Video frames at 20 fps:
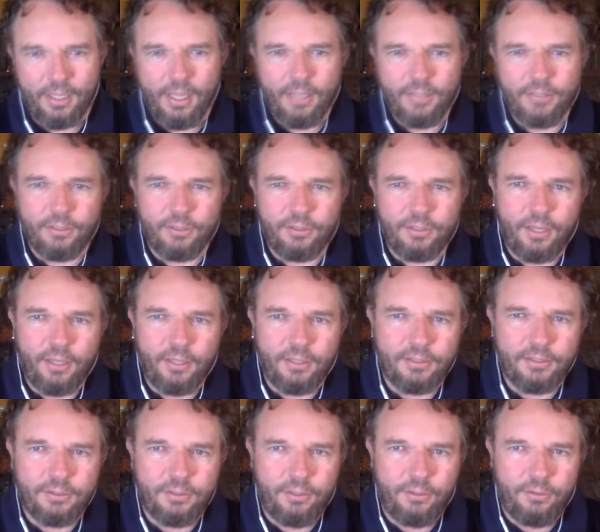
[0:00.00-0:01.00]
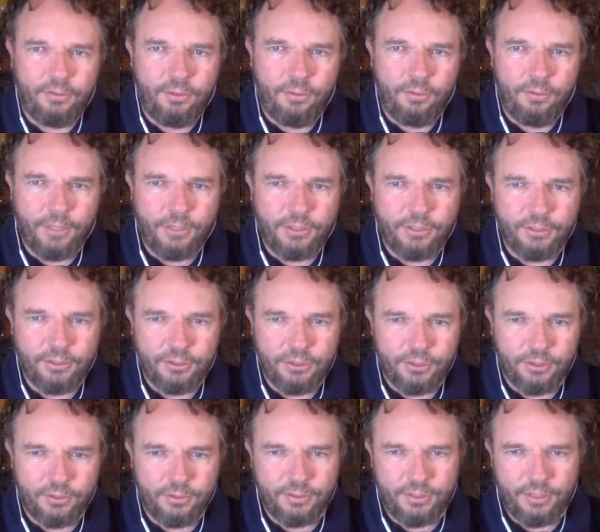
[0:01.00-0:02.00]
So tell us, you, you mentioned
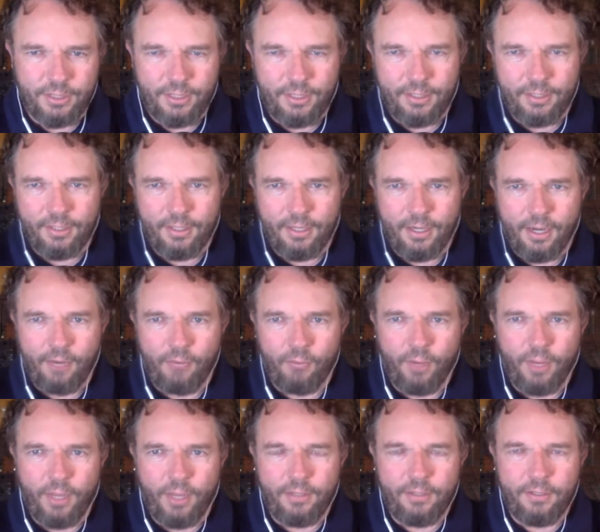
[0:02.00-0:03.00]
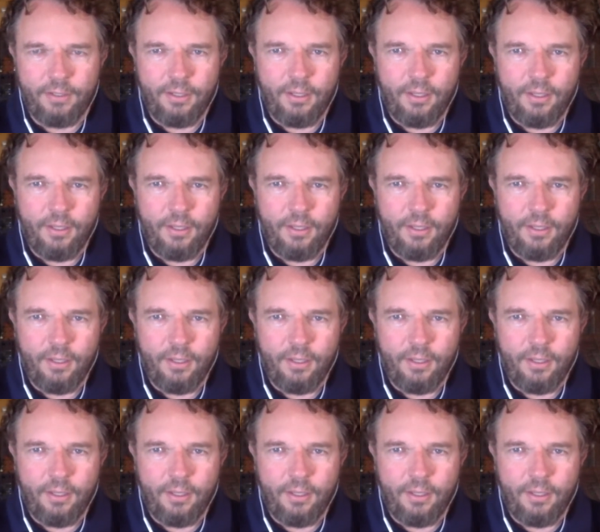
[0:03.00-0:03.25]
Jersey, and and I read